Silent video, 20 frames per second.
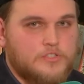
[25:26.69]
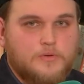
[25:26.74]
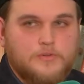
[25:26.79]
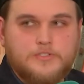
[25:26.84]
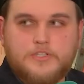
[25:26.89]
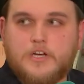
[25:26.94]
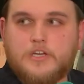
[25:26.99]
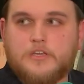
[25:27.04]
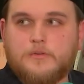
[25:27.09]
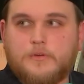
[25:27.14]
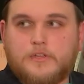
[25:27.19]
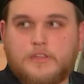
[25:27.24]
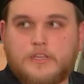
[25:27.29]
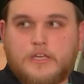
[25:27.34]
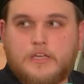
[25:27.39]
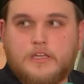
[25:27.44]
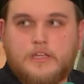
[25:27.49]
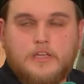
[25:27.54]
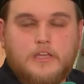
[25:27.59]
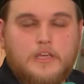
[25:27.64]
No one's arguing
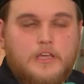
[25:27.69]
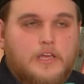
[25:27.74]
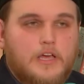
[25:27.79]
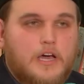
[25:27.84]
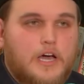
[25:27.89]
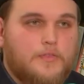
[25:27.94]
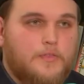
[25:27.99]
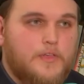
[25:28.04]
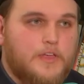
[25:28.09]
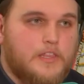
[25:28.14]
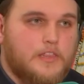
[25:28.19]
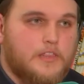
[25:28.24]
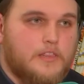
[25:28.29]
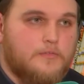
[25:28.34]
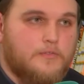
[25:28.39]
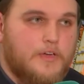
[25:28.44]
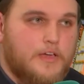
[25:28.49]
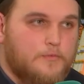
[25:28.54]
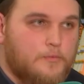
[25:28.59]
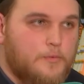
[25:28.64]
that. I think
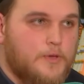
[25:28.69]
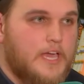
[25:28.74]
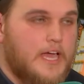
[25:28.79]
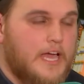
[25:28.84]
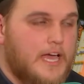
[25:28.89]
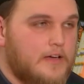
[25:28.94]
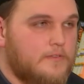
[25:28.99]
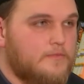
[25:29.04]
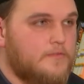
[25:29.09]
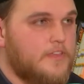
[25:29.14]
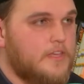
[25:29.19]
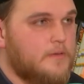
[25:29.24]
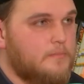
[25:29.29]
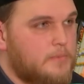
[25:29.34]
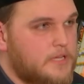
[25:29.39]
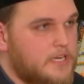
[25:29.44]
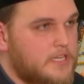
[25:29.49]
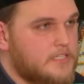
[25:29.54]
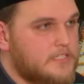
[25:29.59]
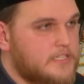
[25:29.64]
if we have the
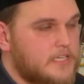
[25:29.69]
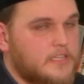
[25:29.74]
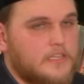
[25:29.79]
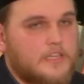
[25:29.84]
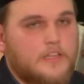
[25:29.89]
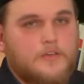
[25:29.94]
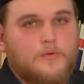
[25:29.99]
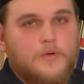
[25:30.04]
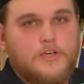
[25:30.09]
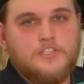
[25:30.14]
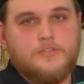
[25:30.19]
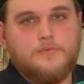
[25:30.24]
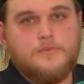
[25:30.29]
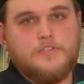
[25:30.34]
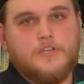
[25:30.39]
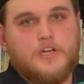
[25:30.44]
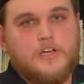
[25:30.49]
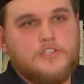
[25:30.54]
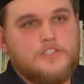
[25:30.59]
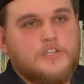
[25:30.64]
ability, and the question
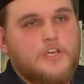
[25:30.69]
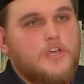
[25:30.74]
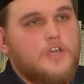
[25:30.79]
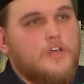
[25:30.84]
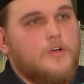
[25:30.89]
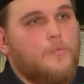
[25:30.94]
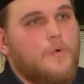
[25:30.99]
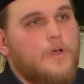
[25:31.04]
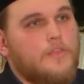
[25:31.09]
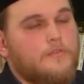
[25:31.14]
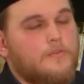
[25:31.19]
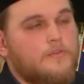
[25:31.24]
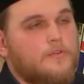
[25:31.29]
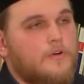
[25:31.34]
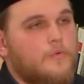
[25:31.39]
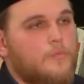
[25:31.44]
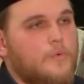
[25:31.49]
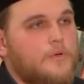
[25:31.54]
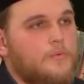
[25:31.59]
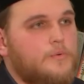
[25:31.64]
was asked whether or
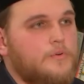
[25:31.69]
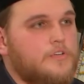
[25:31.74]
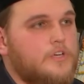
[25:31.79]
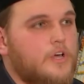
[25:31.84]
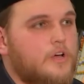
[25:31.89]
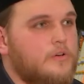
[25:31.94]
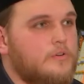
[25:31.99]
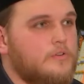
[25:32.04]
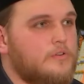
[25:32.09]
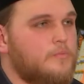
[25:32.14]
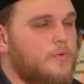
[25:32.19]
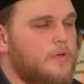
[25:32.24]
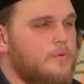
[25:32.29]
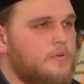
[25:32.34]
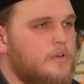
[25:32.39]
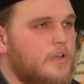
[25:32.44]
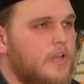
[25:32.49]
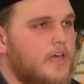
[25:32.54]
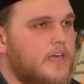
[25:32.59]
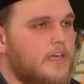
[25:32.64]
not we would go, we
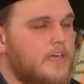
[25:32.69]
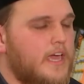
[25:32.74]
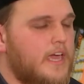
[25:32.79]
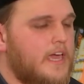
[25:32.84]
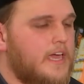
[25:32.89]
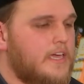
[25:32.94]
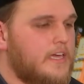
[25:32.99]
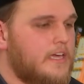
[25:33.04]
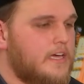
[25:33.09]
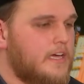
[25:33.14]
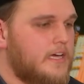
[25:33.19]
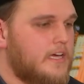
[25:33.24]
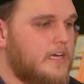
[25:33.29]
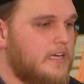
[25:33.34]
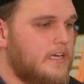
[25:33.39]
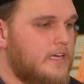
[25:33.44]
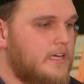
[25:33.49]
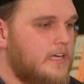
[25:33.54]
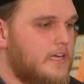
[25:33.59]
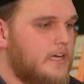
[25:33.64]
would like a
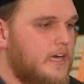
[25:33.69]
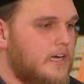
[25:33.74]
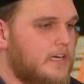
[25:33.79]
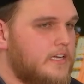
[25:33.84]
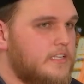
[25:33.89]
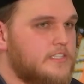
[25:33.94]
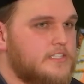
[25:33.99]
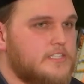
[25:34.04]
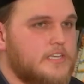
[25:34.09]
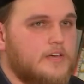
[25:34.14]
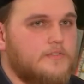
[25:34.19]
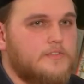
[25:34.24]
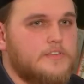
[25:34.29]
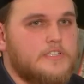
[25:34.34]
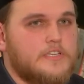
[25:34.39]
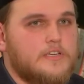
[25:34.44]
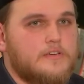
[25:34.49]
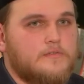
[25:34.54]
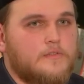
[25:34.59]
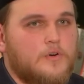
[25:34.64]

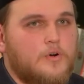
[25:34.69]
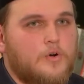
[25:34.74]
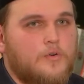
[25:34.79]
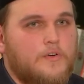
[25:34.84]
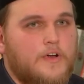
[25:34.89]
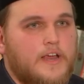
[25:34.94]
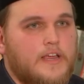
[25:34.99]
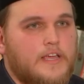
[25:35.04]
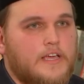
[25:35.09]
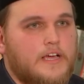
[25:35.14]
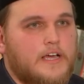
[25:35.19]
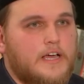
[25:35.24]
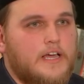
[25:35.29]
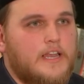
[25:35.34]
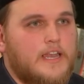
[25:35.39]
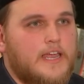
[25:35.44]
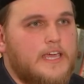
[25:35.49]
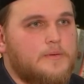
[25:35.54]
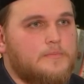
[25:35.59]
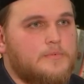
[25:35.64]
conservative or a
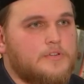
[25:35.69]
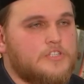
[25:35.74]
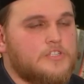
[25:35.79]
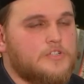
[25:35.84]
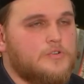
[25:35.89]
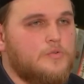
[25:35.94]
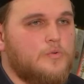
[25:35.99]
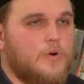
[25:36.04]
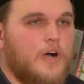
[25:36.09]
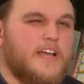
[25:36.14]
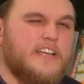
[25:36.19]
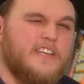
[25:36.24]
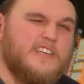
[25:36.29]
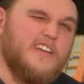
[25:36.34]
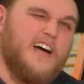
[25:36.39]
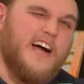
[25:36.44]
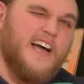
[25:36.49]
Labour school.